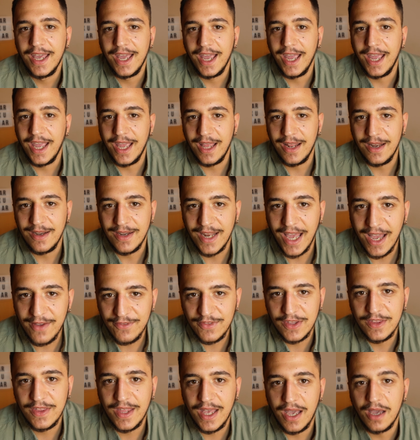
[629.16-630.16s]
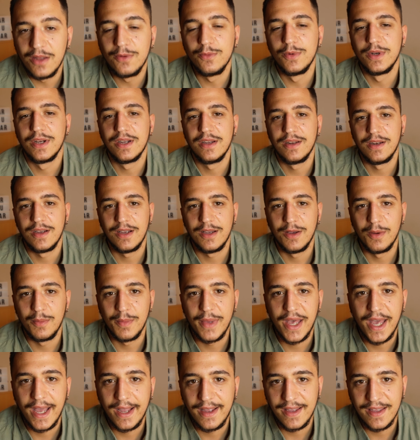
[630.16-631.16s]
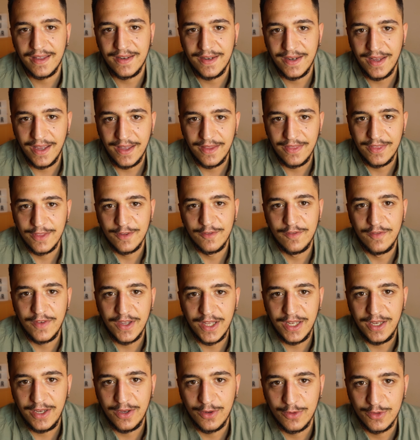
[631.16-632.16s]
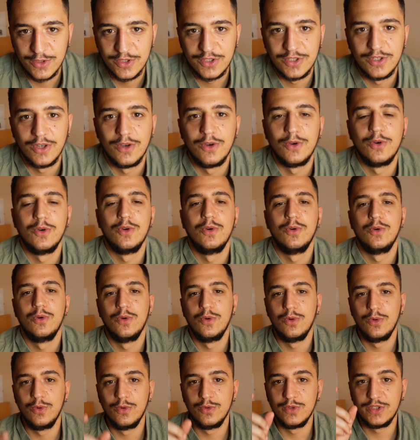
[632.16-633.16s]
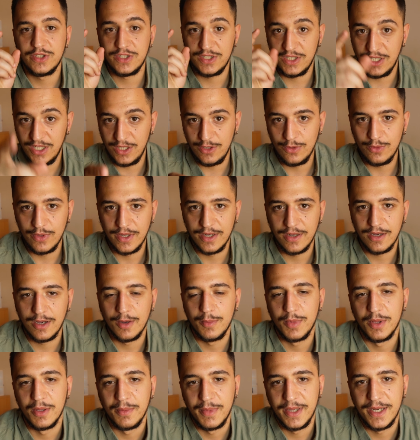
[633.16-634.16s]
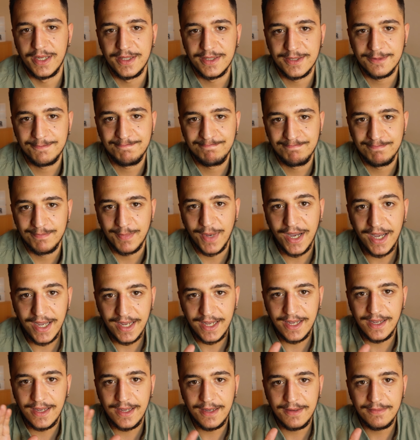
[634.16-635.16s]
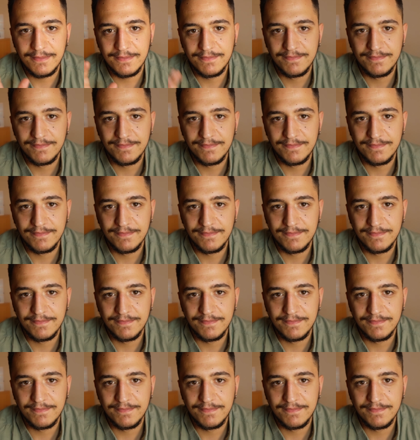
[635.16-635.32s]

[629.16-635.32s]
And after that, we're gonna come back and end the video. So see you in a couple of minutes. Bye.